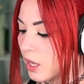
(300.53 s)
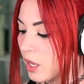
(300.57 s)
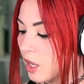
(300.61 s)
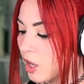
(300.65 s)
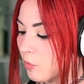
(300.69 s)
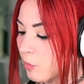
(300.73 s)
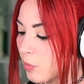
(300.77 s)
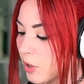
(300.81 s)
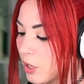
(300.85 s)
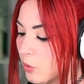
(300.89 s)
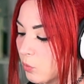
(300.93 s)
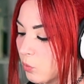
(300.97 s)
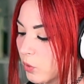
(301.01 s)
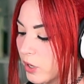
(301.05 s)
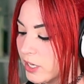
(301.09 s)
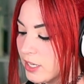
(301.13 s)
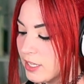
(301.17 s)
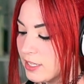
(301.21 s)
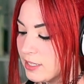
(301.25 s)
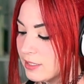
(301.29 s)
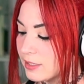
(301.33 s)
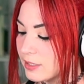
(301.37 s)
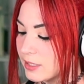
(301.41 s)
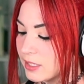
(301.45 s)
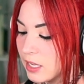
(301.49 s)
But when
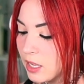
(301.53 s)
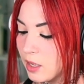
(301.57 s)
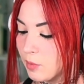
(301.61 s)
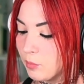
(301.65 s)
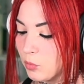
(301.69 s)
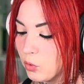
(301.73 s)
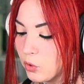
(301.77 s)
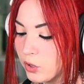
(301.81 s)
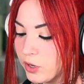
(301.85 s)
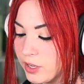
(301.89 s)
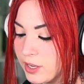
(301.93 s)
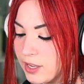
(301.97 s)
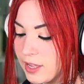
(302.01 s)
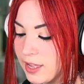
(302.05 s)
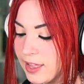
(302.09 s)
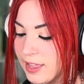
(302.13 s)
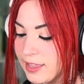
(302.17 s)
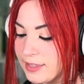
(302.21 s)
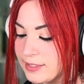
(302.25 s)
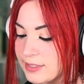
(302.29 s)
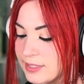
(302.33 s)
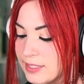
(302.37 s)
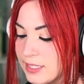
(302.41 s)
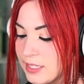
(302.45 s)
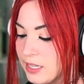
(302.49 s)
he saw Mordecai
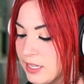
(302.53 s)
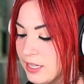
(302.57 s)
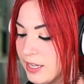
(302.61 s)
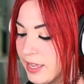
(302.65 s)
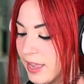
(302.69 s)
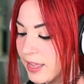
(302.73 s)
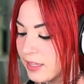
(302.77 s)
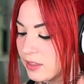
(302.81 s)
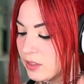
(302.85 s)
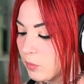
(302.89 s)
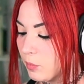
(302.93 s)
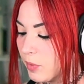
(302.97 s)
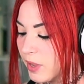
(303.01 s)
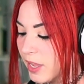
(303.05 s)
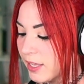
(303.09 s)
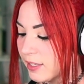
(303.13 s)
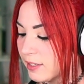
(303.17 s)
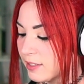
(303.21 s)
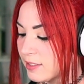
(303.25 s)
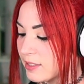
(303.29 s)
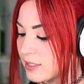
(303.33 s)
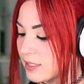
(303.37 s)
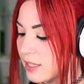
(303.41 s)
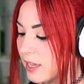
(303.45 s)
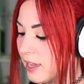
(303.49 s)
sitting at the
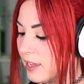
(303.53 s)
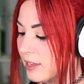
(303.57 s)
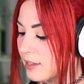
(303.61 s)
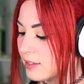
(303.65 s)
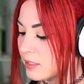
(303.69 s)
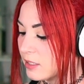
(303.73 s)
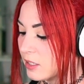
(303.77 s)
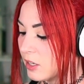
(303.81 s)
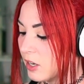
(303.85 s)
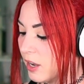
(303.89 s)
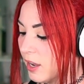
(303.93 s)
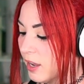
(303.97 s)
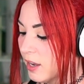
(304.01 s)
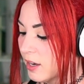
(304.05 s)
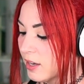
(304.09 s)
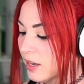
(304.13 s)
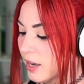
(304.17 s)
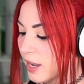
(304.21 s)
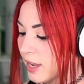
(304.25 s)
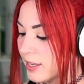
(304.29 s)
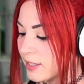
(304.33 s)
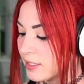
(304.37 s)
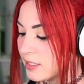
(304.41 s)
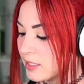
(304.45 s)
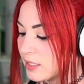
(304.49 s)
palace gate,
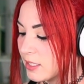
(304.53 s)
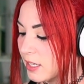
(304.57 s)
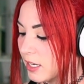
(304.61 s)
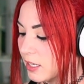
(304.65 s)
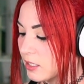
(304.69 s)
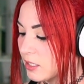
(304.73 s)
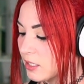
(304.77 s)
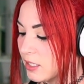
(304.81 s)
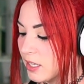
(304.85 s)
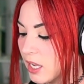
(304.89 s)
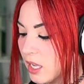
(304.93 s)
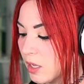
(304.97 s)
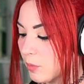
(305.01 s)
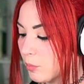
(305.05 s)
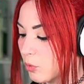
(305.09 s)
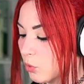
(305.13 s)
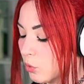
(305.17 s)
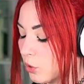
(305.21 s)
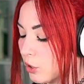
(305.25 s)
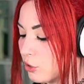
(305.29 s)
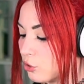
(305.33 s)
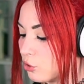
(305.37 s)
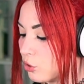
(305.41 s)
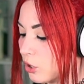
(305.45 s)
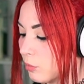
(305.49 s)
not standing up or
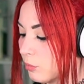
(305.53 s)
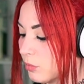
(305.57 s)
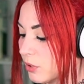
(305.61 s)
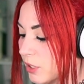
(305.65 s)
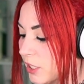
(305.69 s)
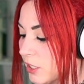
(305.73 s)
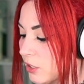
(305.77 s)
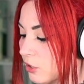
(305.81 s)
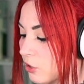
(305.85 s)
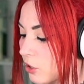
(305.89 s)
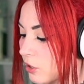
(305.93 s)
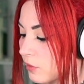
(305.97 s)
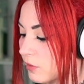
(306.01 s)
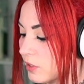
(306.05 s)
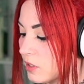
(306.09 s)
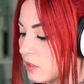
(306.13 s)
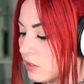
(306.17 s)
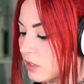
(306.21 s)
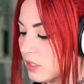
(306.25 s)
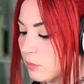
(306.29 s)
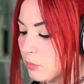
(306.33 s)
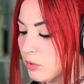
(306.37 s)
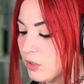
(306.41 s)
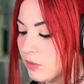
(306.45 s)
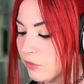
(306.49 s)
trembling
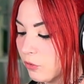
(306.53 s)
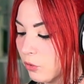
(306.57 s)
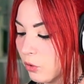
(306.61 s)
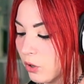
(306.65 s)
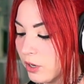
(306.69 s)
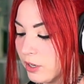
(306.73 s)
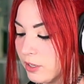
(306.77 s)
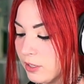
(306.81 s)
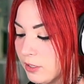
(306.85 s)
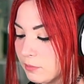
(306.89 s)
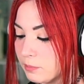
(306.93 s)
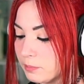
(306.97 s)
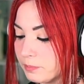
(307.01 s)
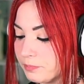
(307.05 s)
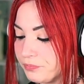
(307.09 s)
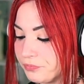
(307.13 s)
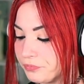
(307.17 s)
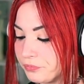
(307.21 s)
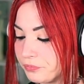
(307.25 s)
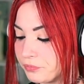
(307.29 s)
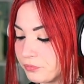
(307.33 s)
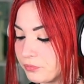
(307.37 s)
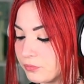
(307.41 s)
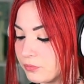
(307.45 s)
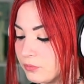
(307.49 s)
nervously before him,
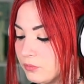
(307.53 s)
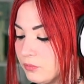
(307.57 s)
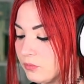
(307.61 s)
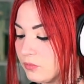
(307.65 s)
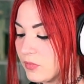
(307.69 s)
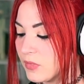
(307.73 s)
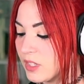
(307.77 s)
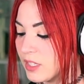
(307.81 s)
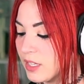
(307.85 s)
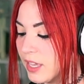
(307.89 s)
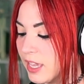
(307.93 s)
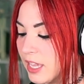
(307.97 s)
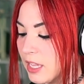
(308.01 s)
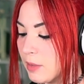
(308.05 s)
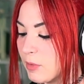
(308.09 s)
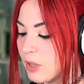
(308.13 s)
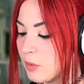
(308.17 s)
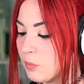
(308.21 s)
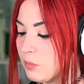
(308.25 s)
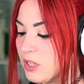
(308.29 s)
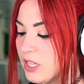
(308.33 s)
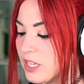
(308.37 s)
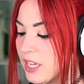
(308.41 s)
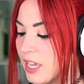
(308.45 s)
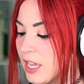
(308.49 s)
Haman
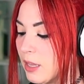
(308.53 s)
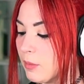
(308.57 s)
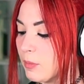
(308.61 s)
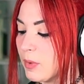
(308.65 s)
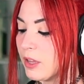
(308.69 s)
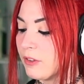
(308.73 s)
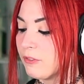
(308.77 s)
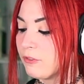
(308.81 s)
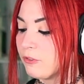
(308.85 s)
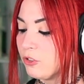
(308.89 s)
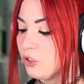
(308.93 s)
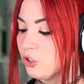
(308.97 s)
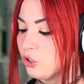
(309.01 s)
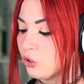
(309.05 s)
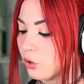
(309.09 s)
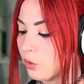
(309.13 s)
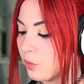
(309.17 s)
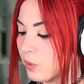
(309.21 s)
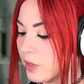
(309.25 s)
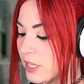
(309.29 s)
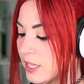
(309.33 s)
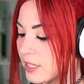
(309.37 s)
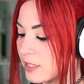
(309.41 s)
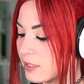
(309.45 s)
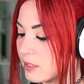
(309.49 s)
became
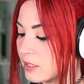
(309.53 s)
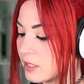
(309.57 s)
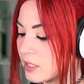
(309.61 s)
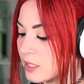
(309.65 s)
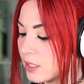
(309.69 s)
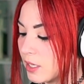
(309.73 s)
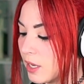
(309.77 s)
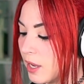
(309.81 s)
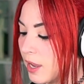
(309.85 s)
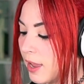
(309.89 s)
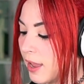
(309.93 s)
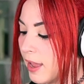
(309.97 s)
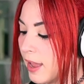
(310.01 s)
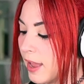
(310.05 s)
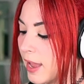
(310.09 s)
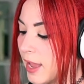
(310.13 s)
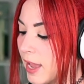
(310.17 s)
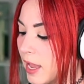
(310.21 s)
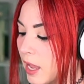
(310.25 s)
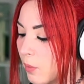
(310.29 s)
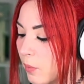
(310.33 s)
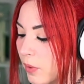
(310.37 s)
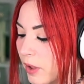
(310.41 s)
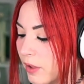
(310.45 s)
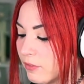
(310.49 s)
furious.
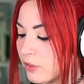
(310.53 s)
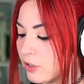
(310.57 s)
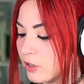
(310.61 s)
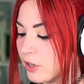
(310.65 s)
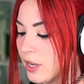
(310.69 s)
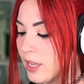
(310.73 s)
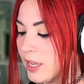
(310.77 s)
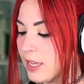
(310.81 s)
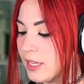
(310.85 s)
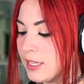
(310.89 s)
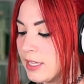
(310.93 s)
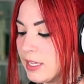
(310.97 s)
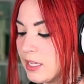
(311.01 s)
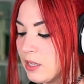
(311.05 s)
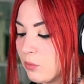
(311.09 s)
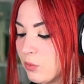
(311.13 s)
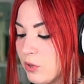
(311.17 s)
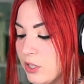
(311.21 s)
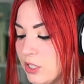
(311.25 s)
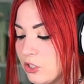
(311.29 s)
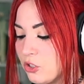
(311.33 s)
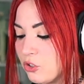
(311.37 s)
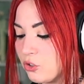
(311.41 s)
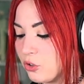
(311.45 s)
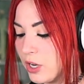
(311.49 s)
However, he
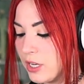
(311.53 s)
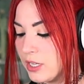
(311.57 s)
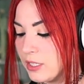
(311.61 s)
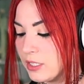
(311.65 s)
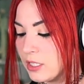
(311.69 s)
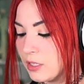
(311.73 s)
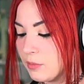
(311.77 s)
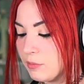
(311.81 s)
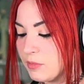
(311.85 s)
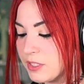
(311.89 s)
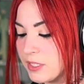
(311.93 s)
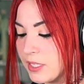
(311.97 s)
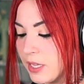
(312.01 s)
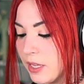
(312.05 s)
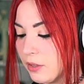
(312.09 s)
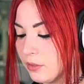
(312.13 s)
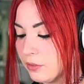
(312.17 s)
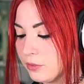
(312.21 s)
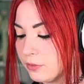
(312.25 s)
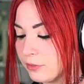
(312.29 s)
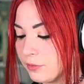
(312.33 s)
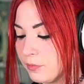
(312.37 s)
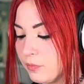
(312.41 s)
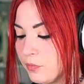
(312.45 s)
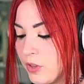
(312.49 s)
restrained himself
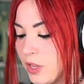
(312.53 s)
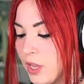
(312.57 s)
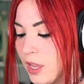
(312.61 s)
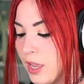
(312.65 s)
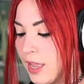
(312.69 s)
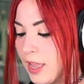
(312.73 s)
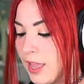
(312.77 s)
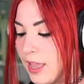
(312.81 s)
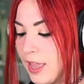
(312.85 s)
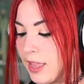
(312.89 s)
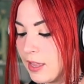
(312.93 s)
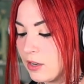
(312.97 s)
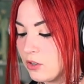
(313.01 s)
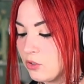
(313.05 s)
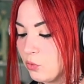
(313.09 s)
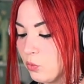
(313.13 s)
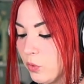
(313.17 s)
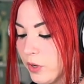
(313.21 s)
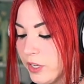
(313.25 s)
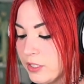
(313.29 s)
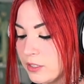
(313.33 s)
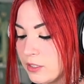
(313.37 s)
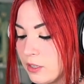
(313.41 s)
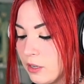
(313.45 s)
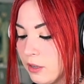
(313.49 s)
and
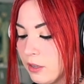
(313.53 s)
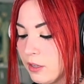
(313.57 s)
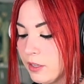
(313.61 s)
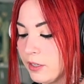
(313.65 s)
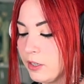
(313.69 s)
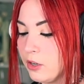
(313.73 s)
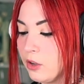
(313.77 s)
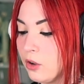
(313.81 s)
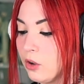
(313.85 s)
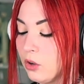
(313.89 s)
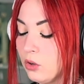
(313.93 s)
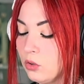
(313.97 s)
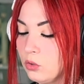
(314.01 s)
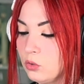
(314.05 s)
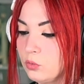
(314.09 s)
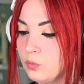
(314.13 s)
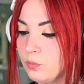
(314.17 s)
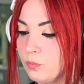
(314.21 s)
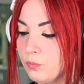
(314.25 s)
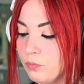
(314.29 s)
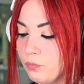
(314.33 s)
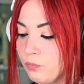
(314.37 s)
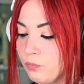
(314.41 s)
went on home.